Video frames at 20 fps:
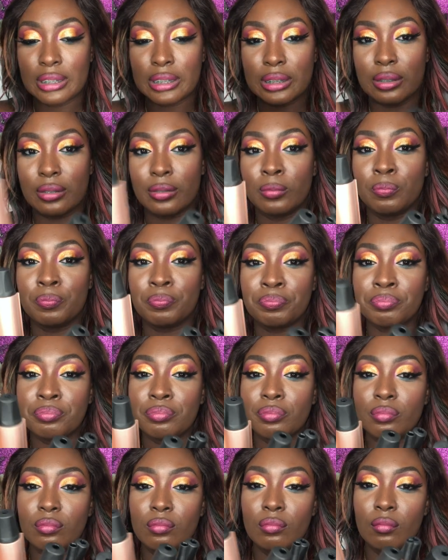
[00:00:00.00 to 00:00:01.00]
So
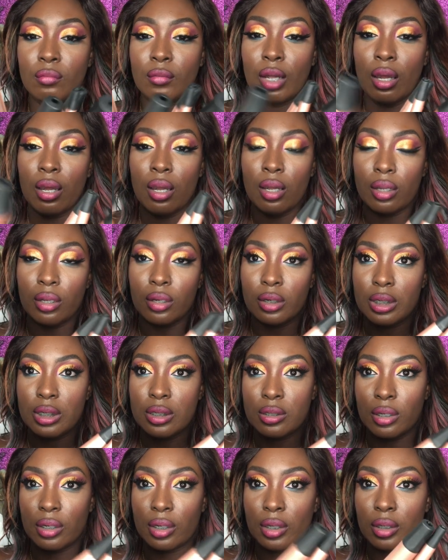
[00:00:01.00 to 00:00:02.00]
these
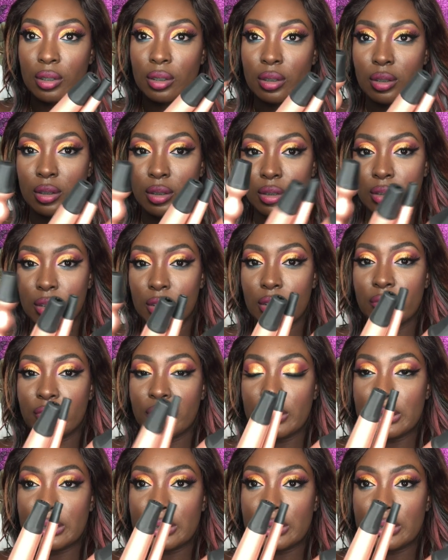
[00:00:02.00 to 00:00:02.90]
are the different